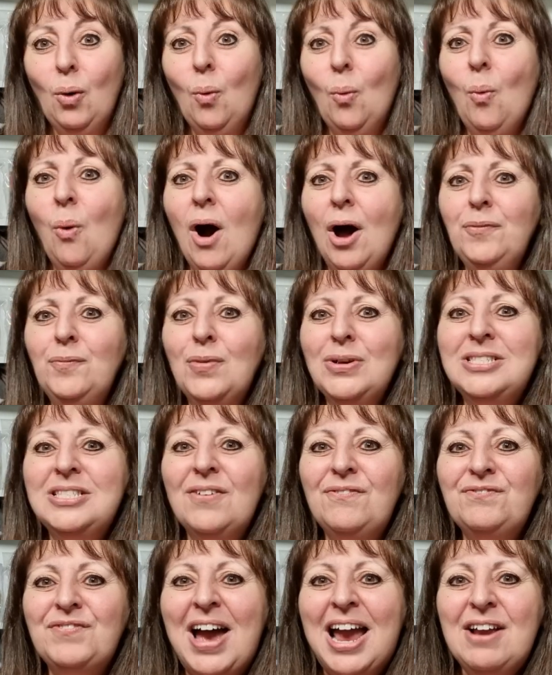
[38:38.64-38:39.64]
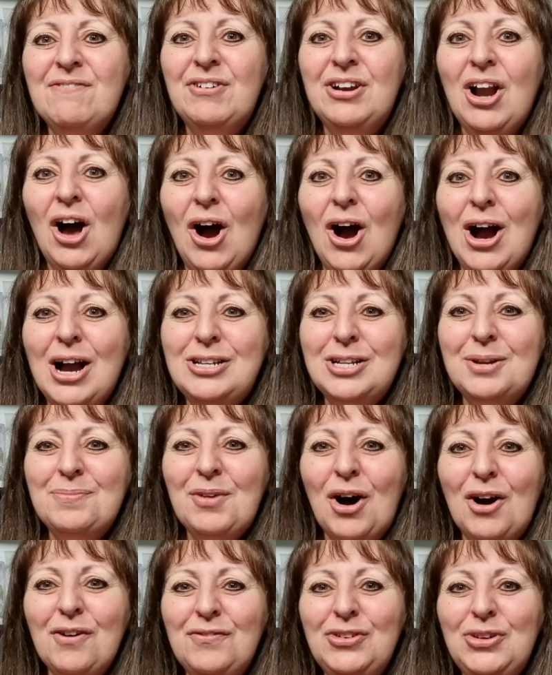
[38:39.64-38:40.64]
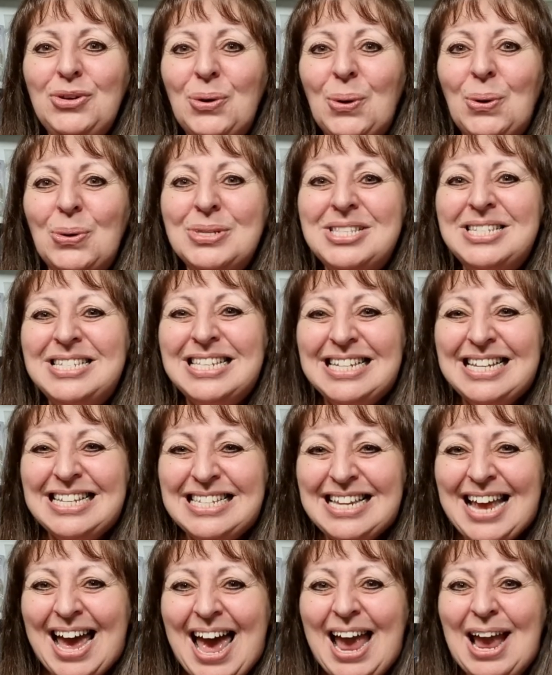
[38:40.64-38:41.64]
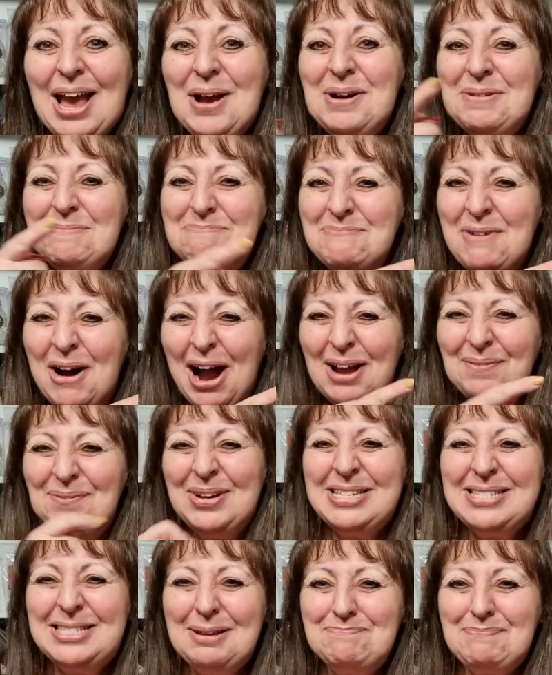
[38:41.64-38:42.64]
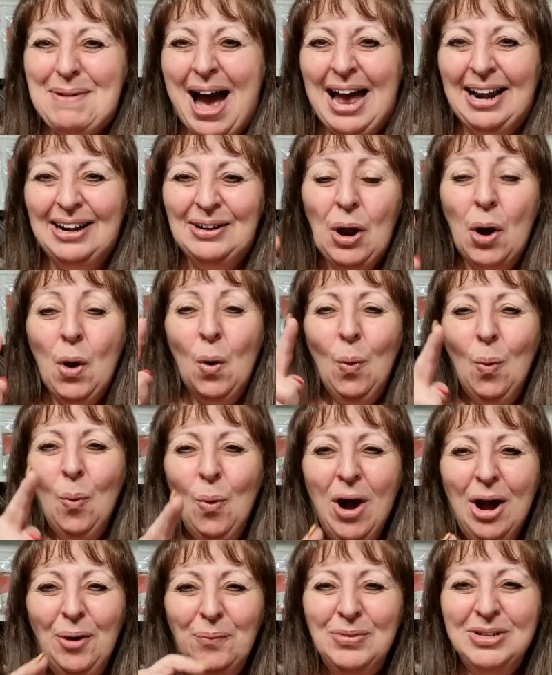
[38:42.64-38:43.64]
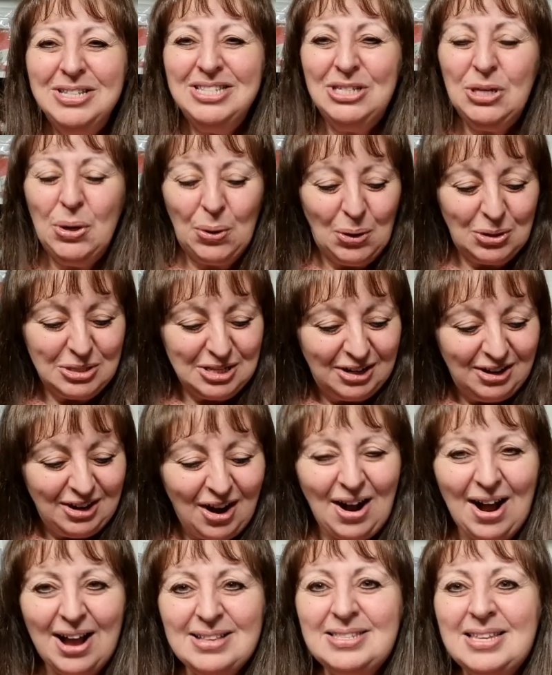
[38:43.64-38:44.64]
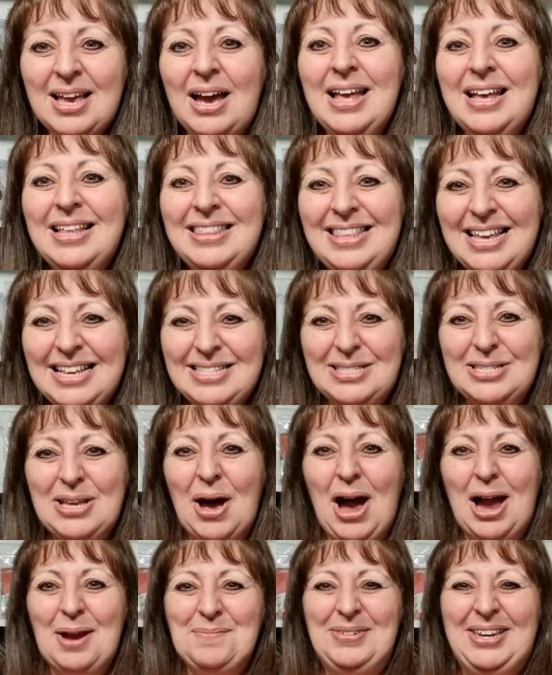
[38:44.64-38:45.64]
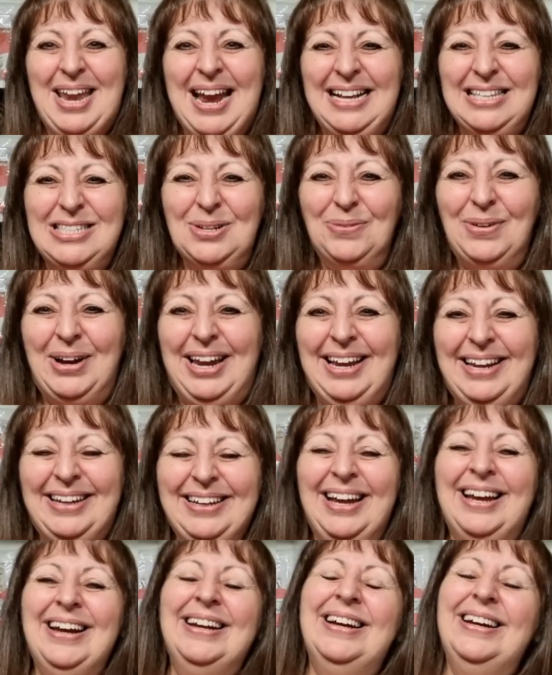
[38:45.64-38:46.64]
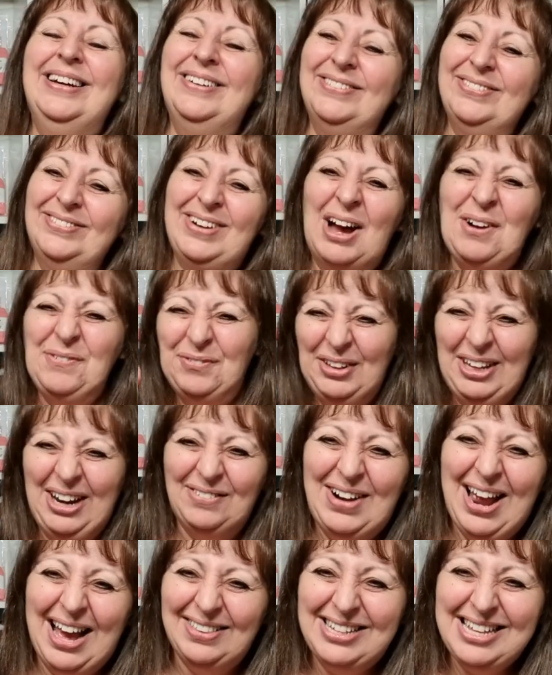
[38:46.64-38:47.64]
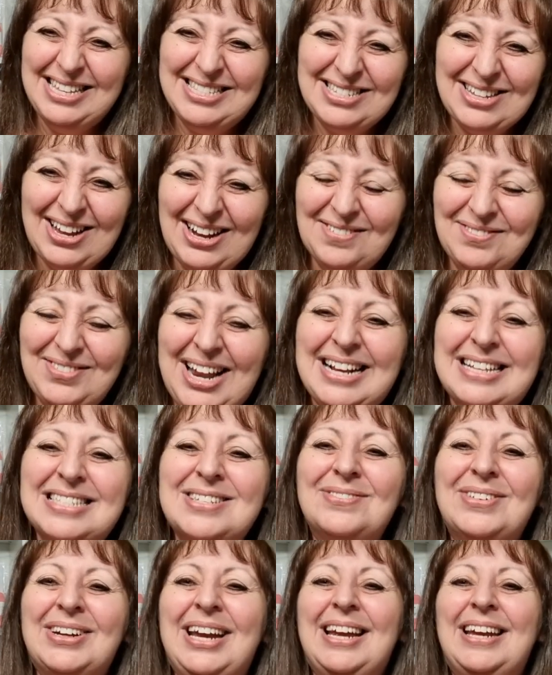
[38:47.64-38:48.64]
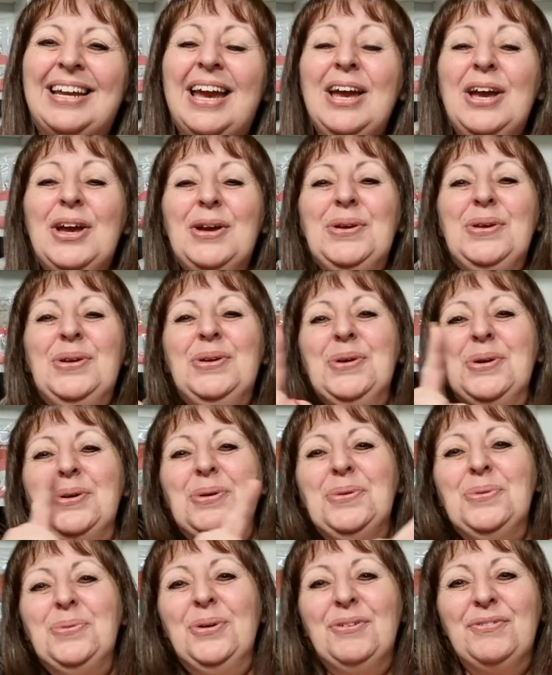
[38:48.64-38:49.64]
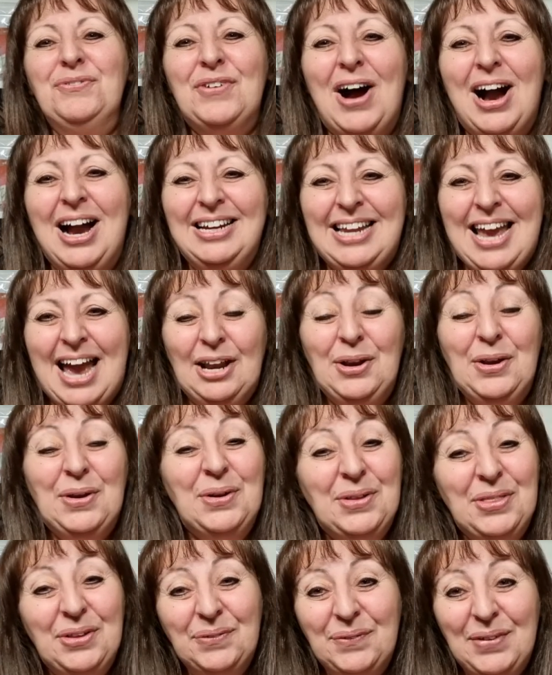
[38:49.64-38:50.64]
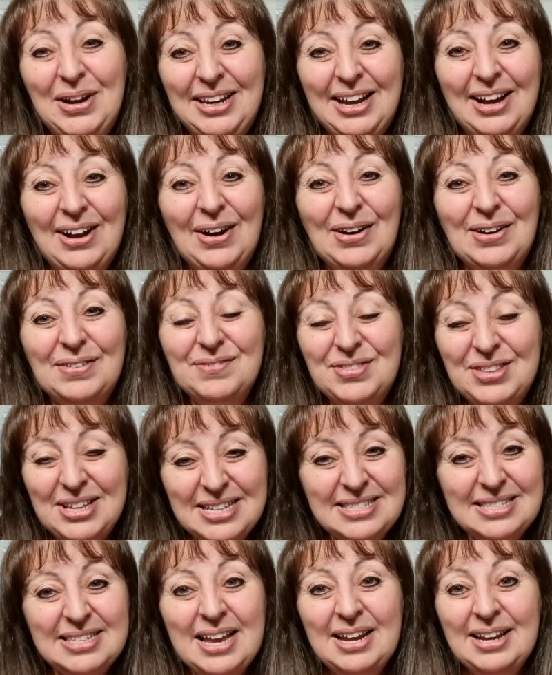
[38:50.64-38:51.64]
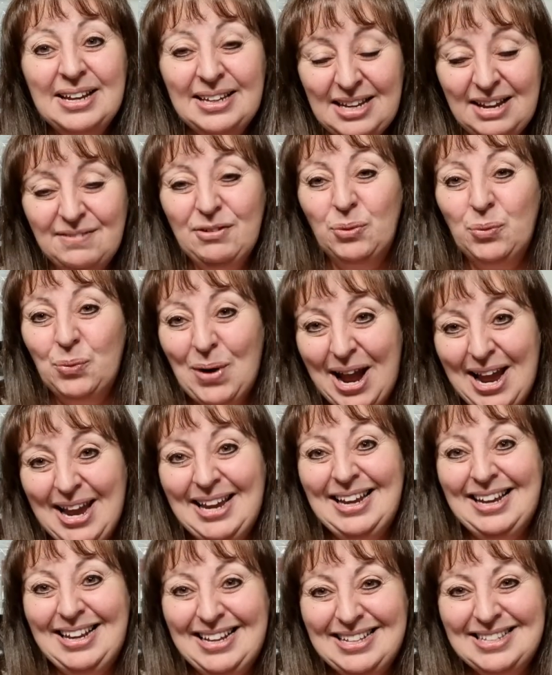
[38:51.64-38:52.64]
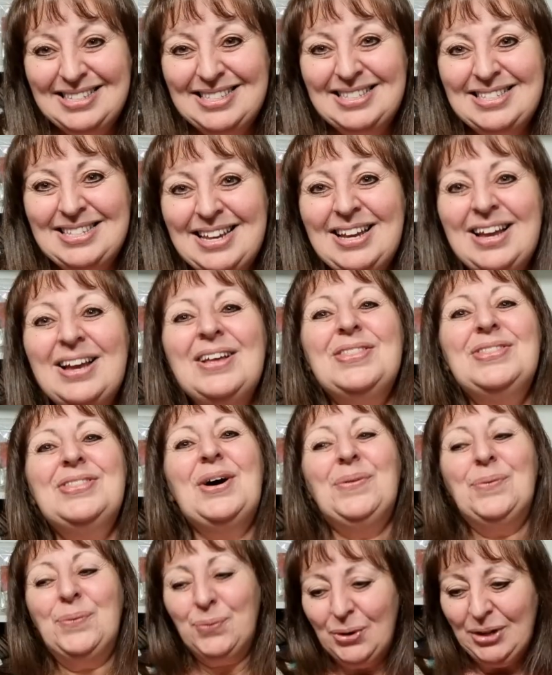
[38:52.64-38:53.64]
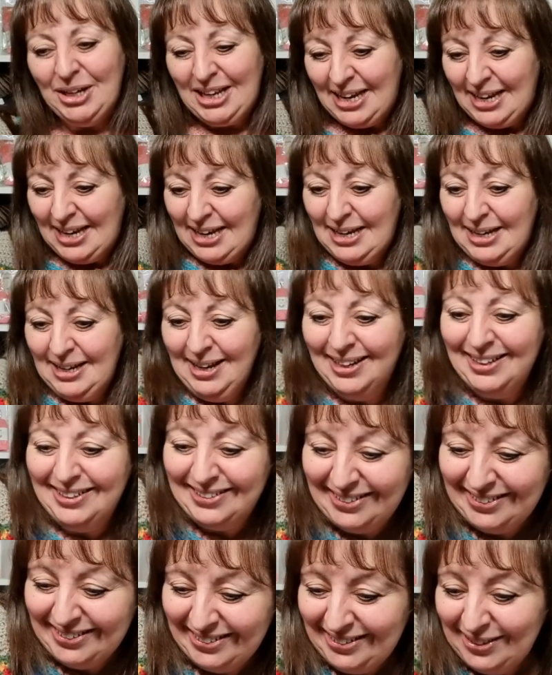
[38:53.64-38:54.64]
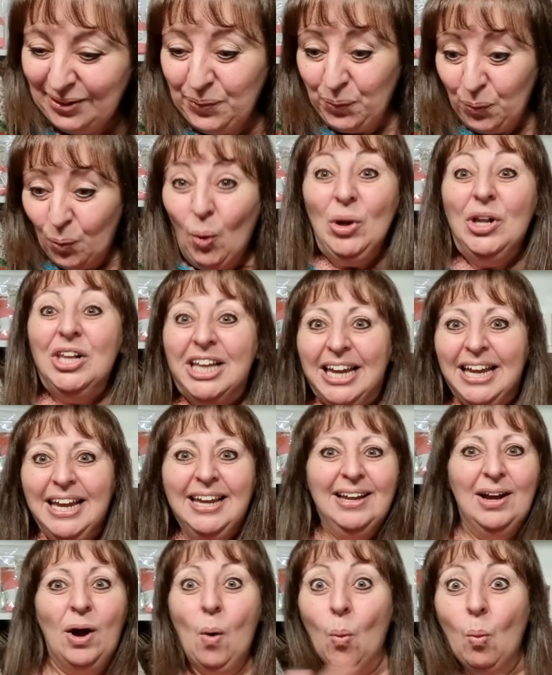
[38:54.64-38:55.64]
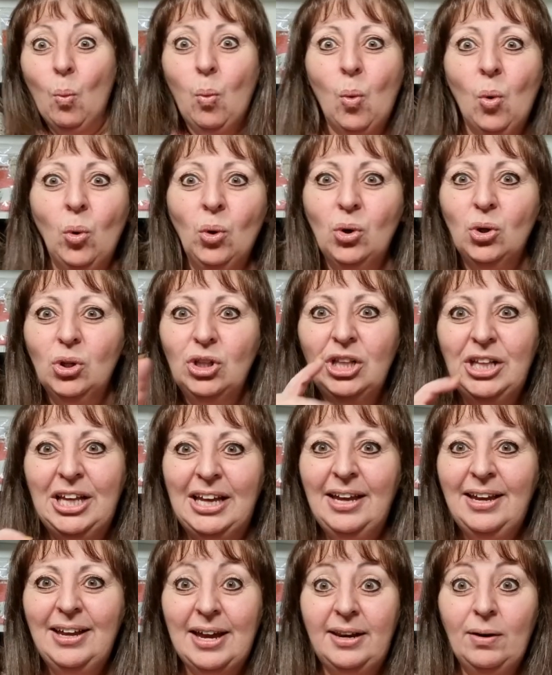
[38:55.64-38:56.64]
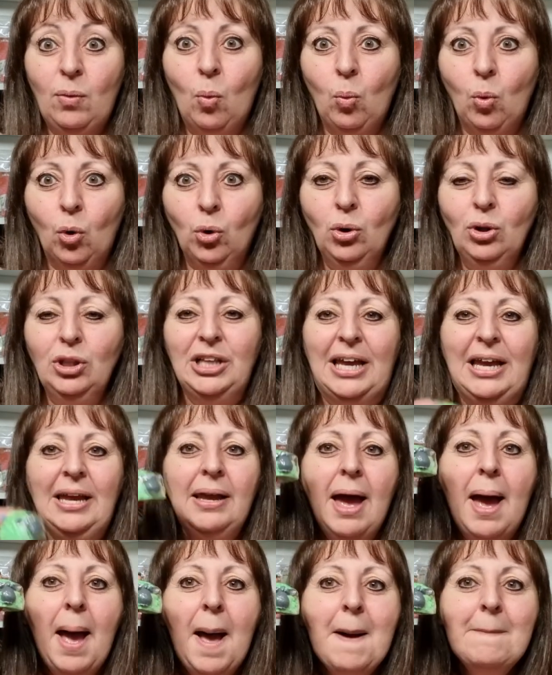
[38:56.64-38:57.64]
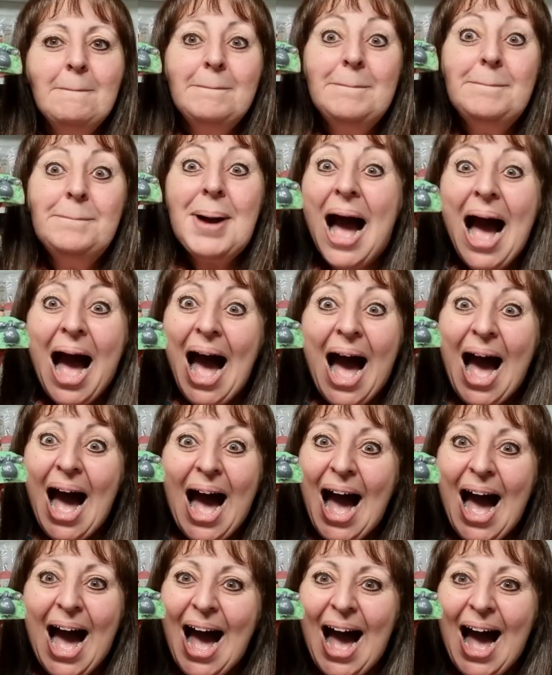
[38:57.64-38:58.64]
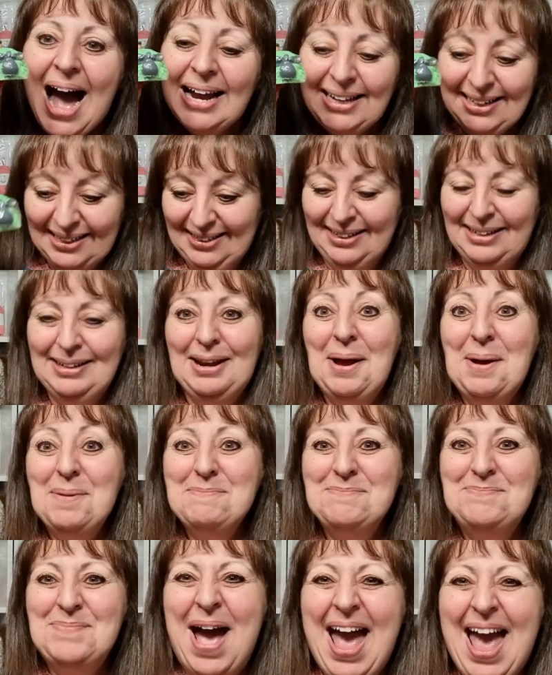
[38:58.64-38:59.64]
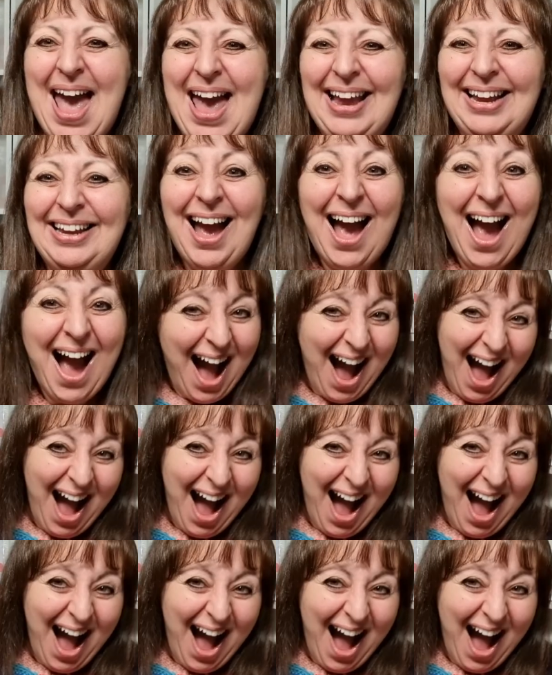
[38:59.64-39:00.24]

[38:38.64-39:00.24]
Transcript: What was the favourite item of yours today? Mine was the button. What was yours, guys? This time next week, roughly around this time next week, you will find out who the winner of this giveaway is. The woolly, the woolly, woolly, get it, woolly bargain bag.